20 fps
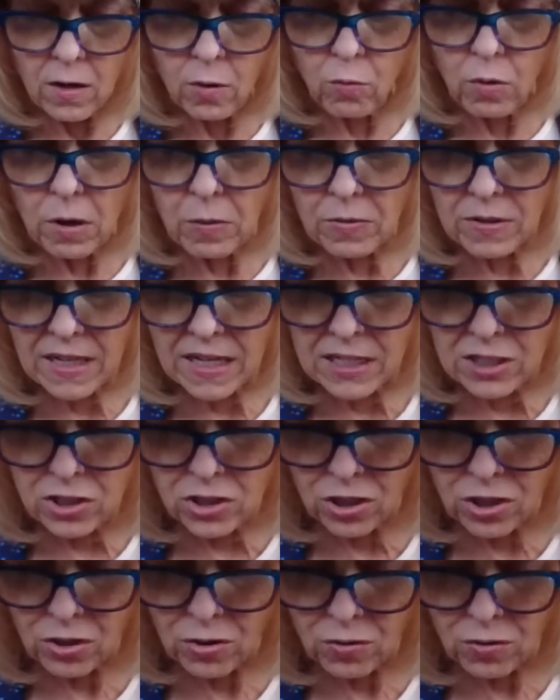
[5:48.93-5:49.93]
"What will I
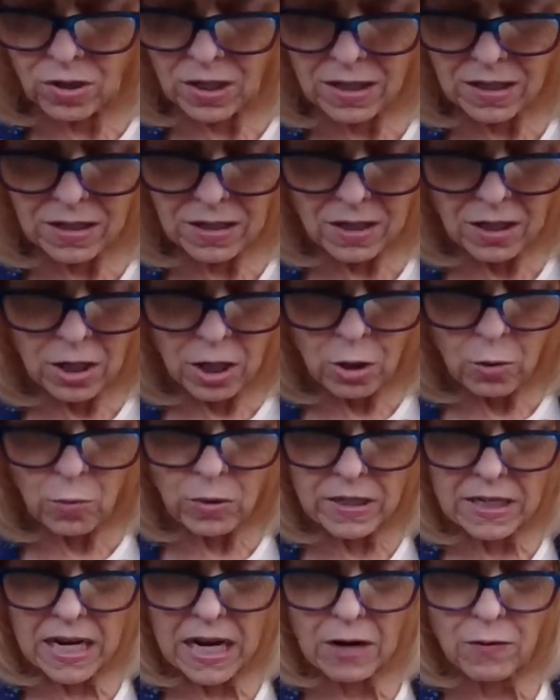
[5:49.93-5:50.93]
do?
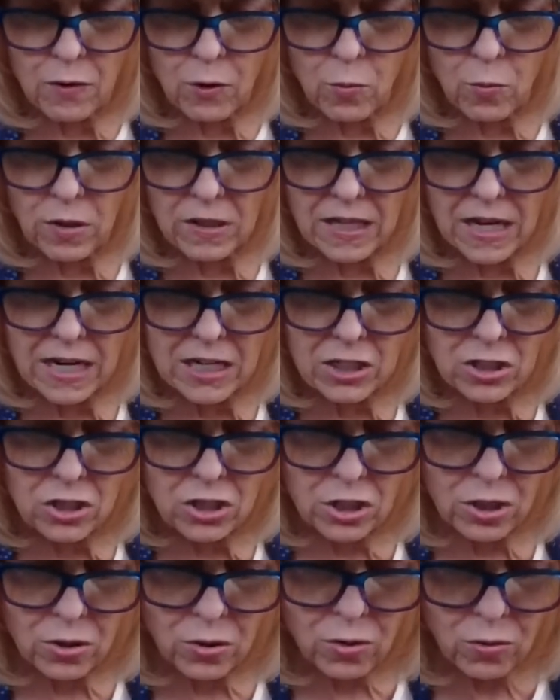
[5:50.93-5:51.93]
Whatever will I
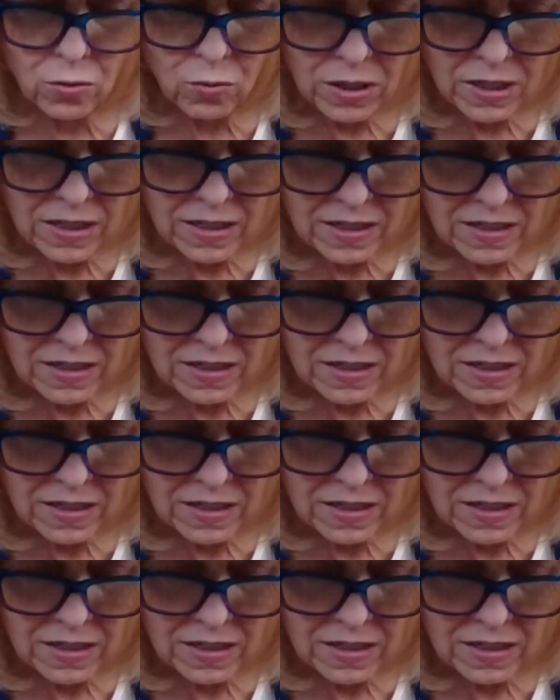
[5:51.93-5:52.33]
do?"